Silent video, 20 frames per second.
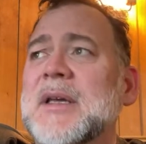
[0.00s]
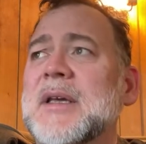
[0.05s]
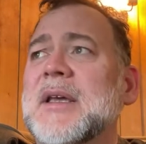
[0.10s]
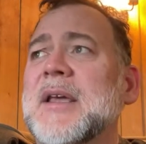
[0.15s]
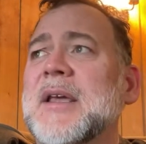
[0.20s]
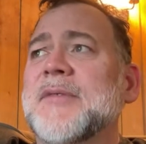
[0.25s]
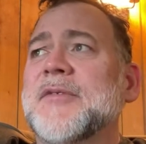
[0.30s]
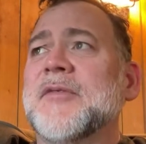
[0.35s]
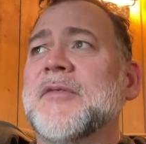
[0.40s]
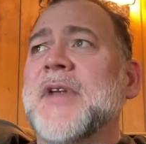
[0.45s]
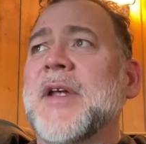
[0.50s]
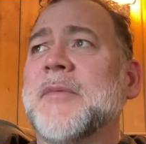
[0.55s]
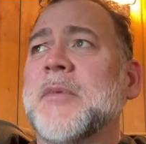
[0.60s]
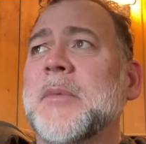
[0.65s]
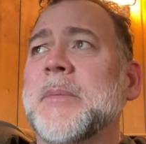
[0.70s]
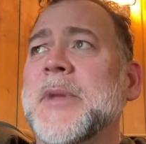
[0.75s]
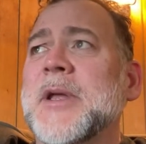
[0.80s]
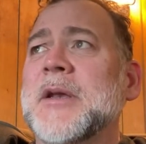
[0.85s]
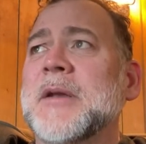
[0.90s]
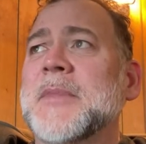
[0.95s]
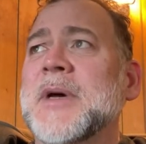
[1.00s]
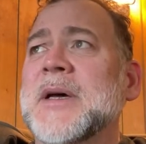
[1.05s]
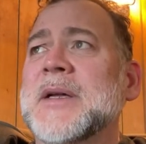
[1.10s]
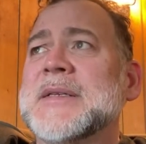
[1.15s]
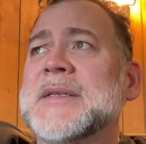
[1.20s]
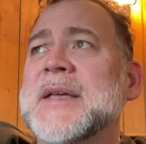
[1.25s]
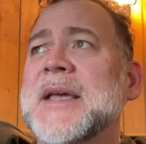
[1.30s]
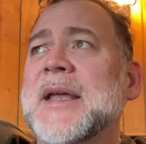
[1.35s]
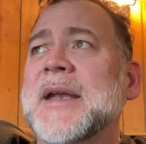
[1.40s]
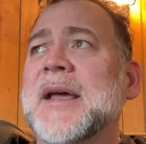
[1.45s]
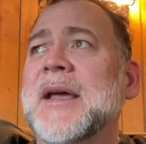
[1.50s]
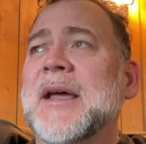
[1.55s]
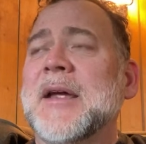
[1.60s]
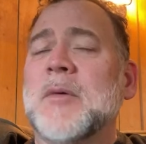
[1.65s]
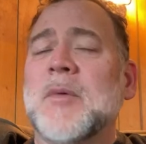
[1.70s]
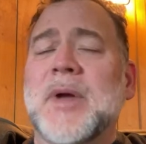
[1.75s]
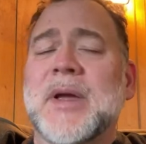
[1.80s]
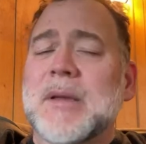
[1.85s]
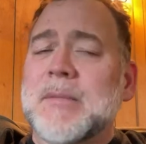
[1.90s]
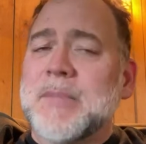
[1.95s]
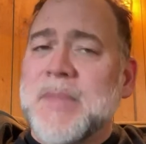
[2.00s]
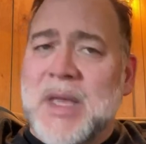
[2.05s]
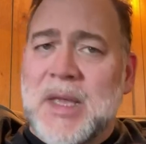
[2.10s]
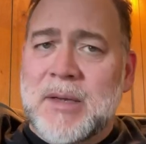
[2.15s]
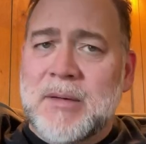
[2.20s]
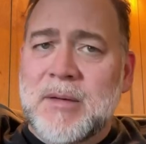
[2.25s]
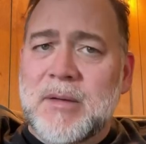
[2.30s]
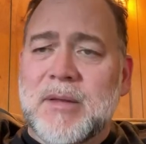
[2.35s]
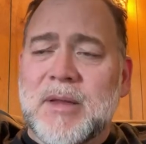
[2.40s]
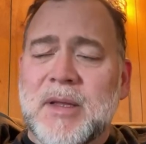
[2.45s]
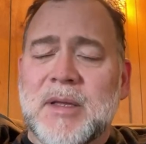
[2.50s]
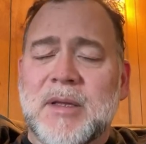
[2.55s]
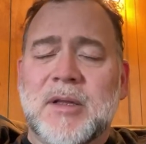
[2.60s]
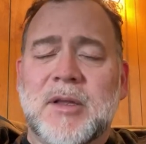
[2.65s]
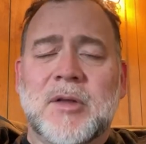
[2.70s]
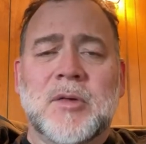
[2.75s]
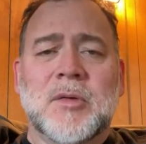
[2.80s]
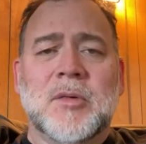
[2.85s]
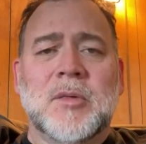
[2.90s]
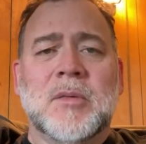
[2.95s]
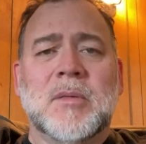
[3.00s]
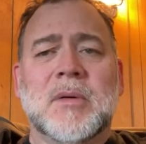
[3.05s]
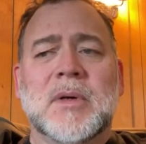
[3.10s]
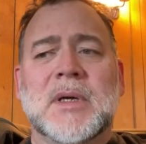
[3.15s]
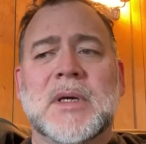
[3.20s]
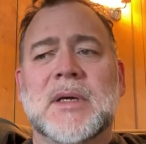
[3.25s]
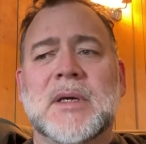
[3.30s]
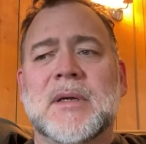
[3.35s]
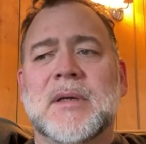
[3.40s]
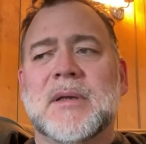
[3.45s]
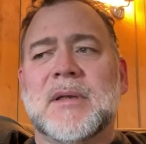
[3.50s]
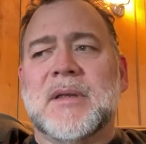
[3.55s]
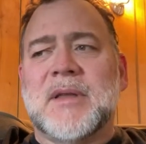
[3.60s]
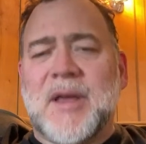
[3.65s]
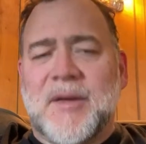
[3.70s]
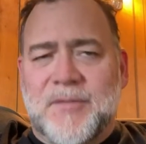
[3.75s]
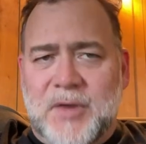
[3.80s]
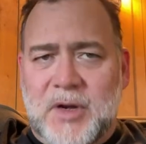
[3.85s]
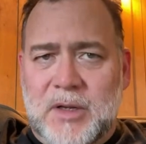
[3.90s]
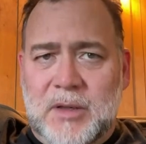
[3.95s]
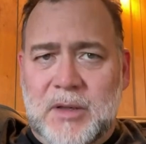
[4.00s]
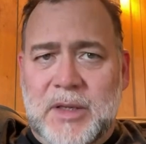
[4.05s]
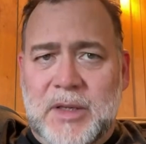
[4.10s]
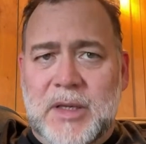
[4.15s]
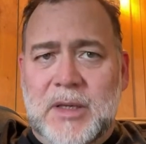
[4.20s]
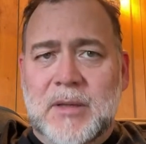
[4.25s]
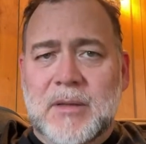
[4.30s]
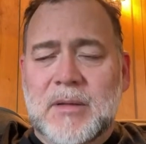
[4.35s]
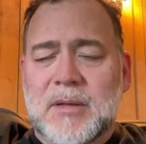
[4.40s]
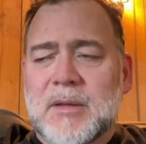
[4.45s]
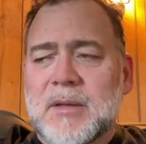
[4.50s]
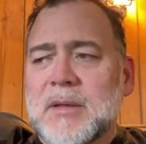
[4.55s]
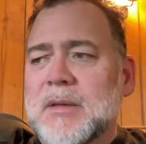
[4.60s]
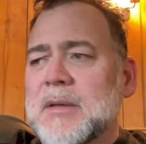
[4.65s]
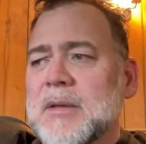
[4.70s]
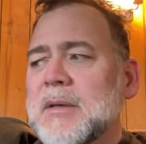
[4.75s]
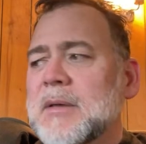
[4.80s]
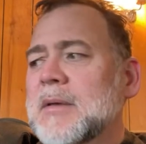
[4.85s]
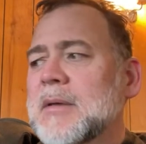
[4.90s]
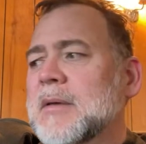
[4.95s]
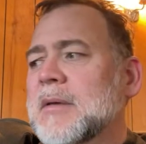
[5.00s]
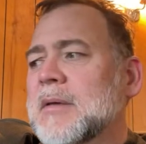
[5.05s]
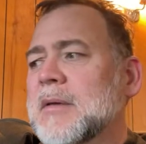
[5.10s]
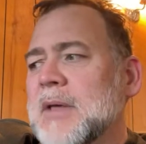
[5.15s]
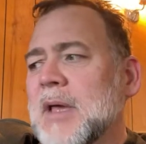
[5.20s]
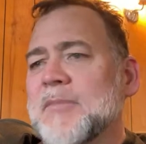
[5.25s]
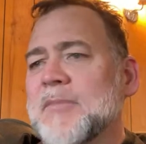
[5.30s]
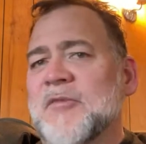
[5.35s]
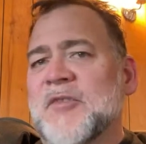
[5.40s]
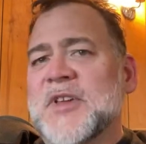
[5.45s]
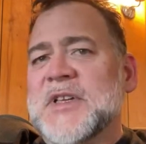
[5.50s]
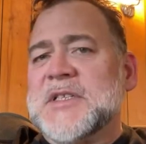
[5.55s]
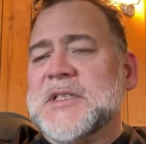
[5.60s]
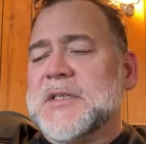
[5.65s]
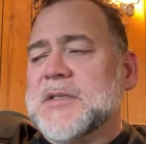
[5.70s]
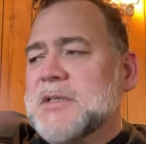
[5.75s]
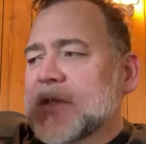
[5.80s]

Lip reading: If you've never been to Montana, I recommend that you definitely come visit.